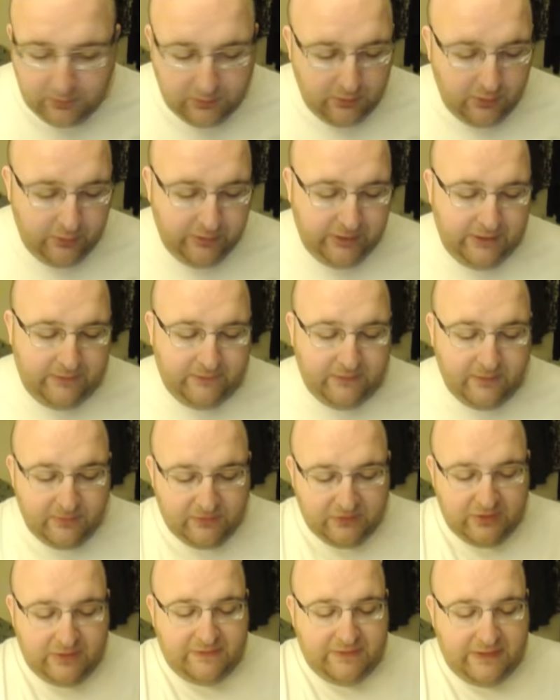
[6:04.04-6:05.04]
Okay, so I'm just
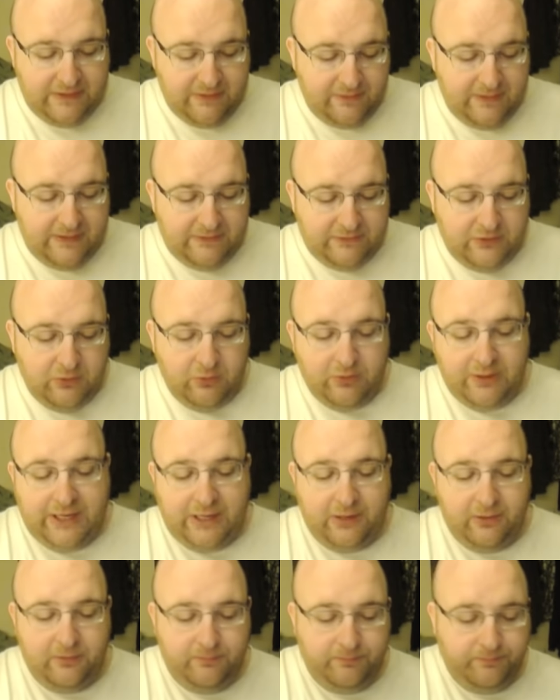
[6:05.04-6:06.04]
going to say that these two are out.